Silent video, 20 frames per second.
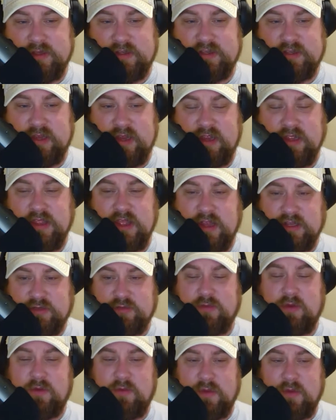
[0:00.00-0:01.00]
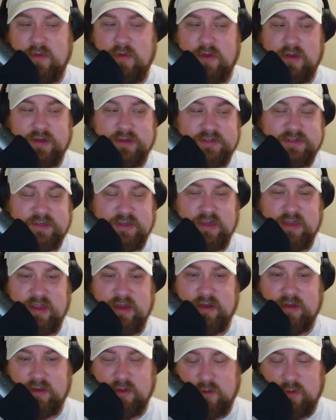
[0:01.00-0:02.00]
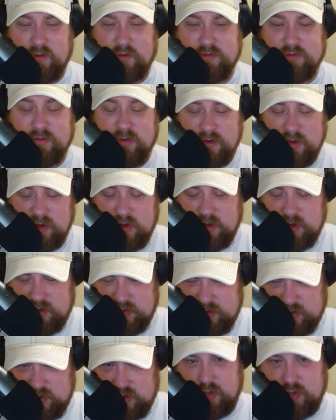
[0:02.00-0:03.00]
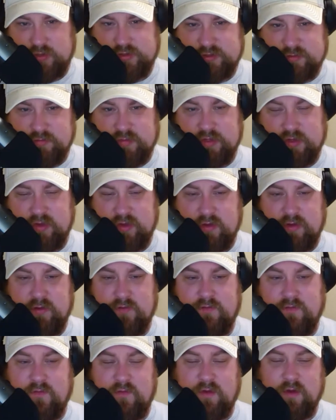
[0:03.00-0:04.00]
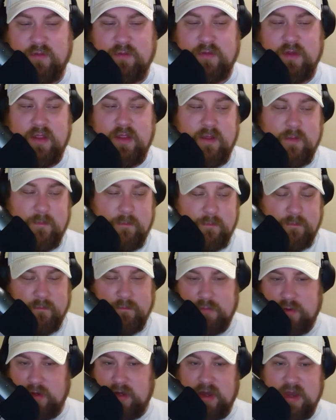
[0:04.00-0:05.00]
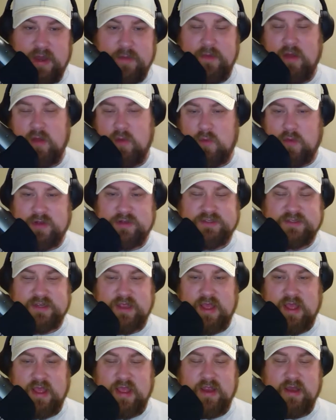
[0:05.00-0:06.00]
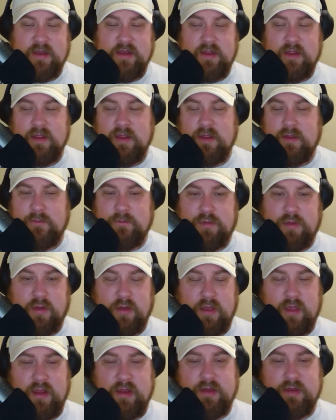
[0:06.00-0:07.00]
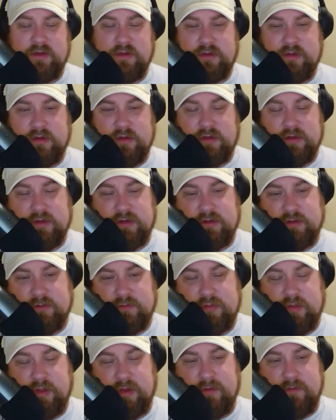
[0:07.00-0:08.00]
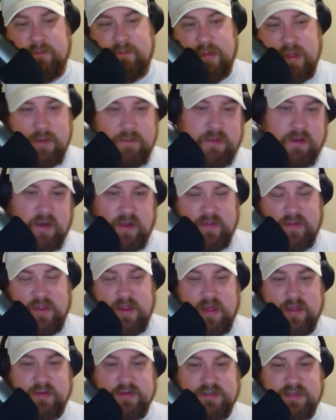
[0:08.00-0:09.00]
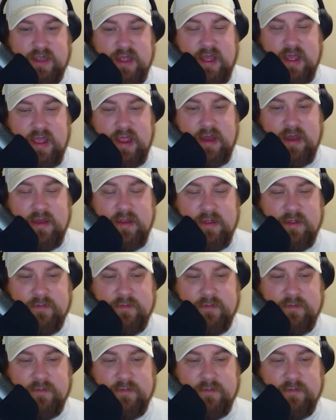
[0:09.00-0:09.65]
see. That's what we want to see in a Colts blue uniform. put him on one side, put Pittman on the other side.